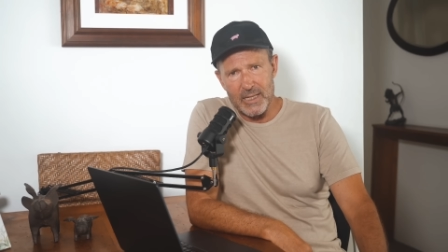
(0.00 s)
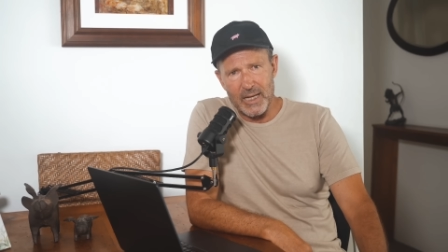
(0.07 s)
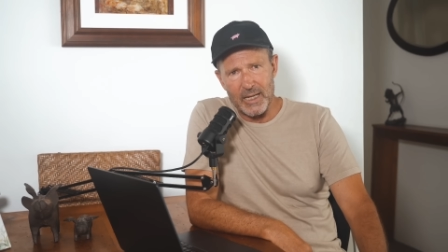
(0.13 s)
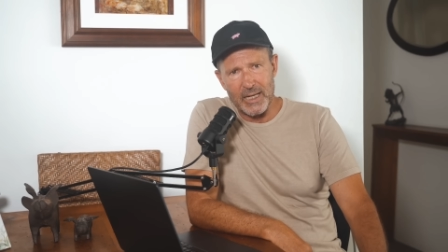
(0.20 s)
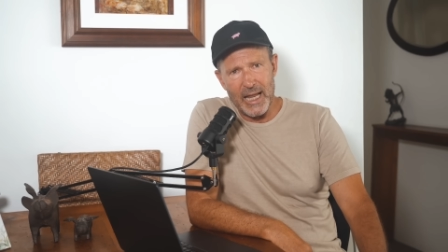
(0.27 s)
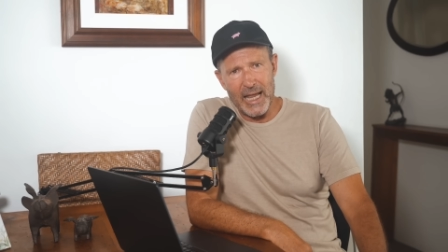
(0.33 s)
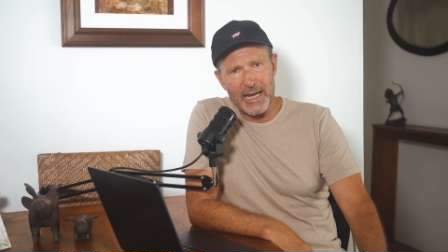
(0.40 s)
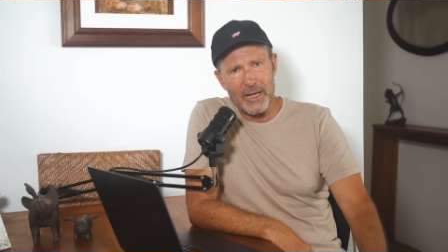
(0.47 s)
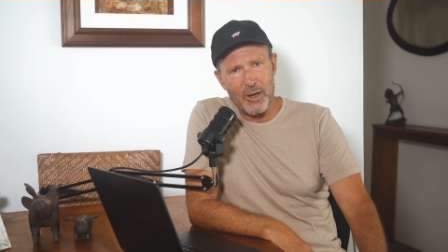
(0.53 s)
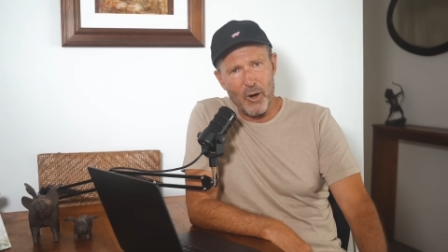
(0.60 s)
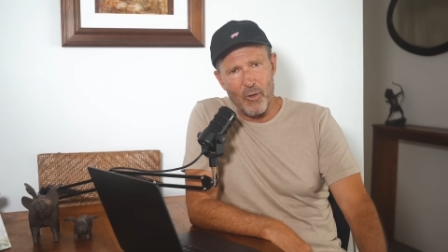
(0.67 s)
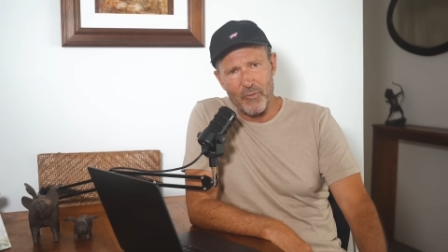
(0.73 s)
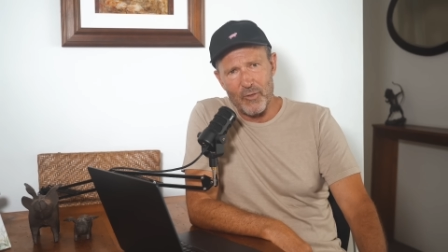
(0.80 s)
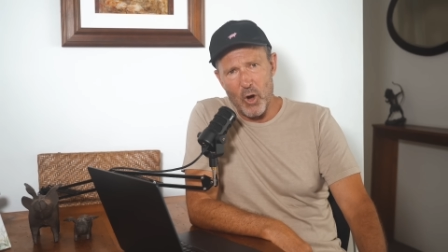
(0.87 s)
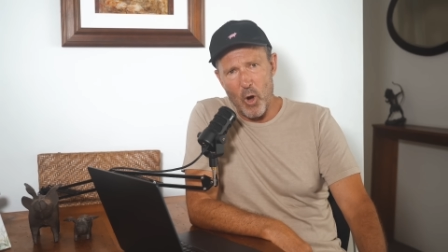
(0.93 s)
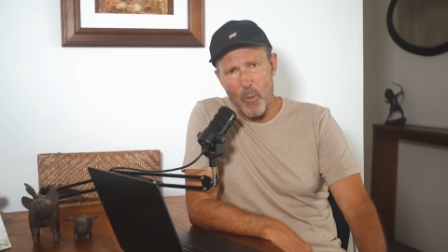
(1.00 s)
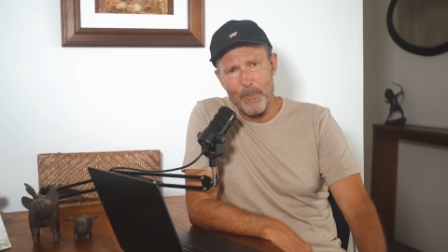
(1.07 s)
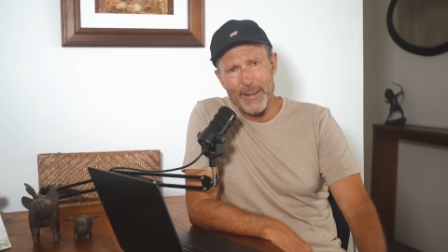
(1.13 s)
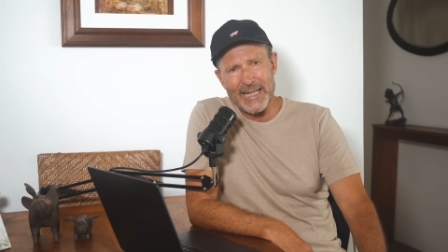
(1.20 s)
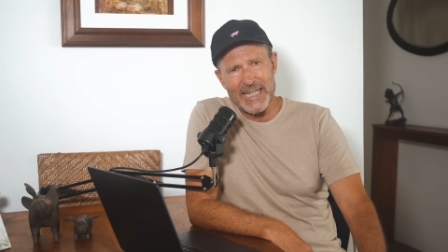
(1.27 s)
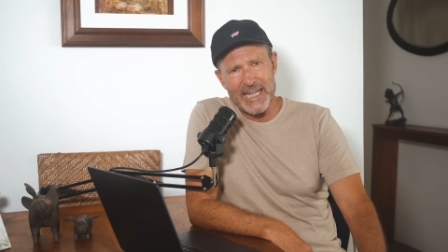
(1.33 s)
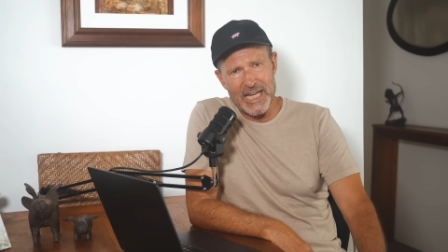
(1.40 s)
a lack of
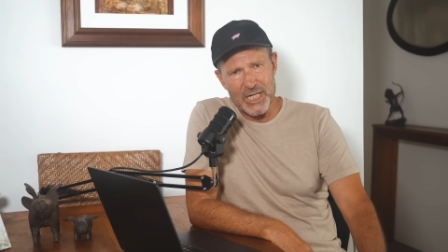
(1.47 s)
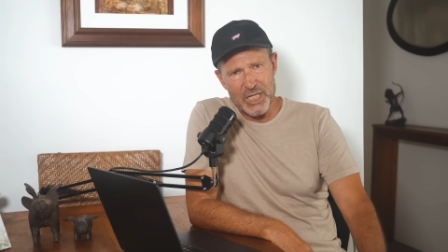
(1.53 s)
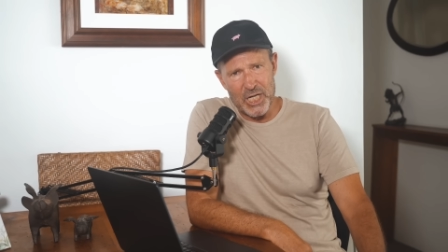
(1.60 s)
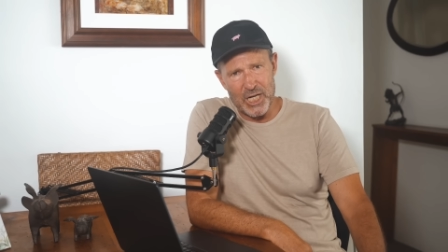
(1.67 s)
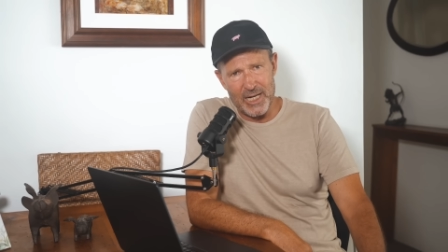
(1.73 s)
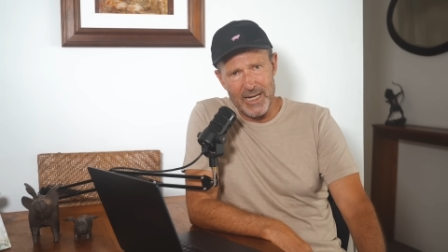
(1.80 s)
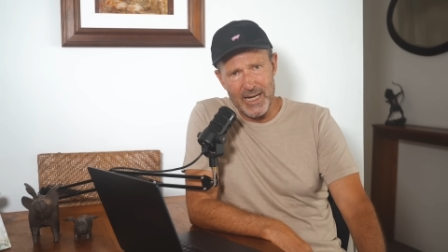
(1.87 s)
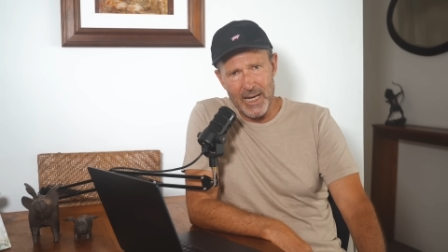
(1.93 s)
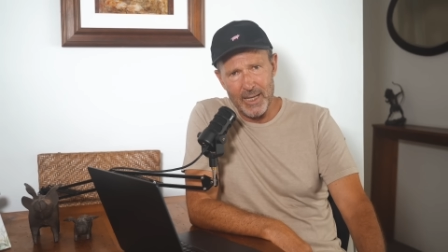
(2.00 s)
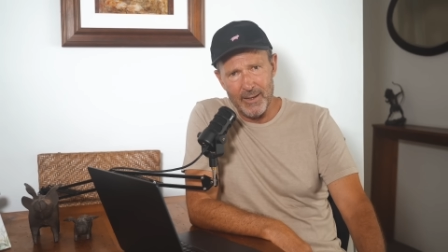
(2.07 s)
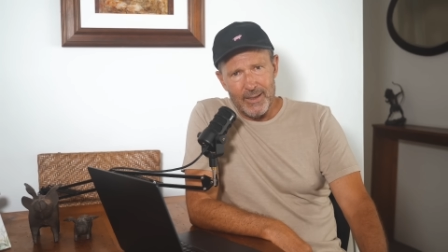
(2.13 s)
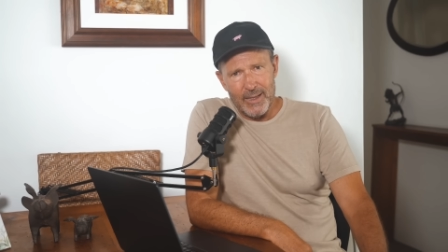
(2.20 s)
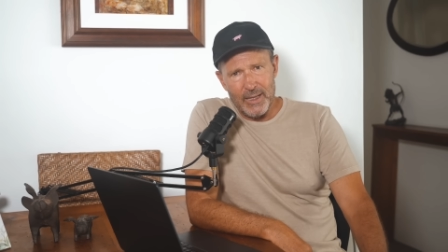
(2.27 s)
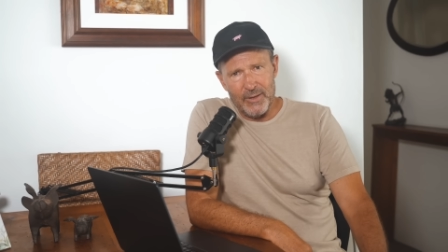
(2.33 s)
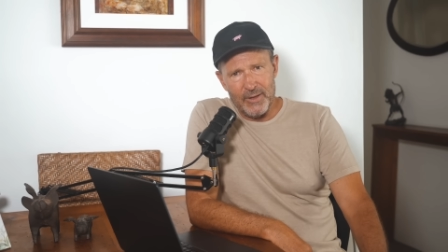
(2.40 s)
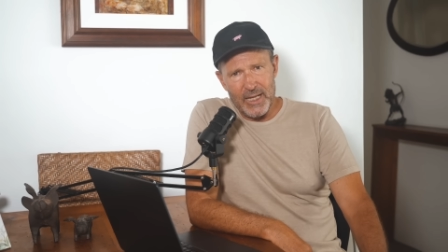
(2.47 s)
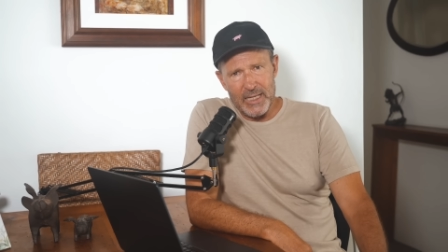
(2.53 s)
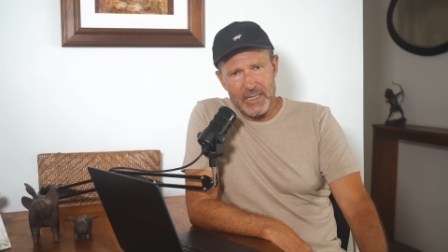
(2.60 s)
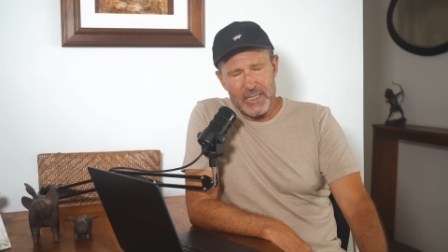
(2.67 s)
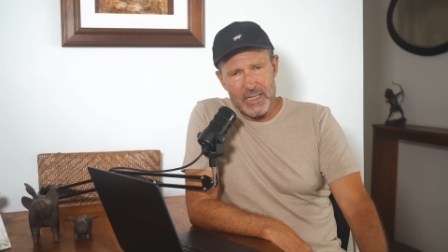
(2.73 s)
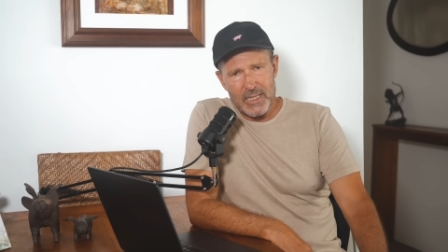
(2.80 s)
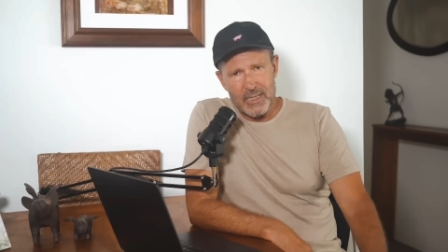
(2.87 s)
competition, and
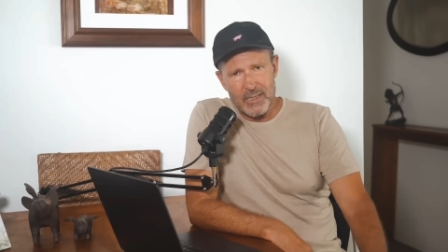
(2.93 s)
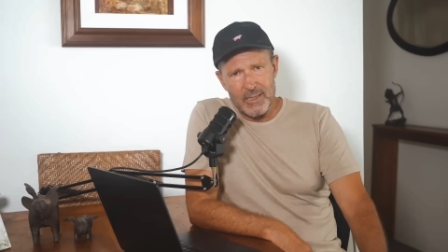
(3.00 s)
this,